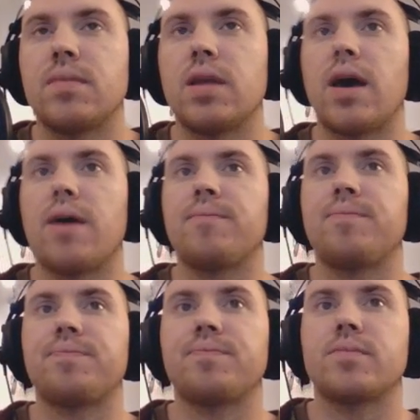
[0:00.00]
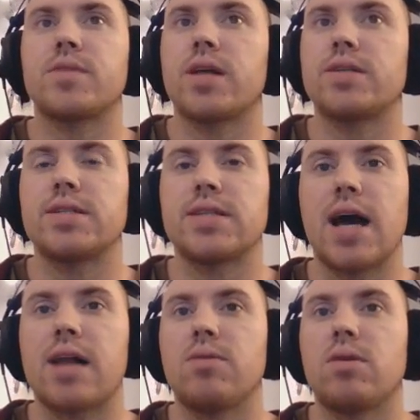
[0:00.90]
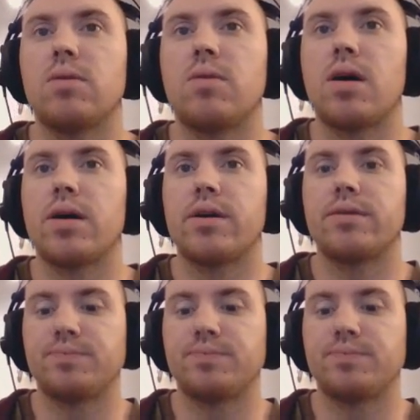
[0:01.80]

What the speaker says: Yeah, exactly what we want here.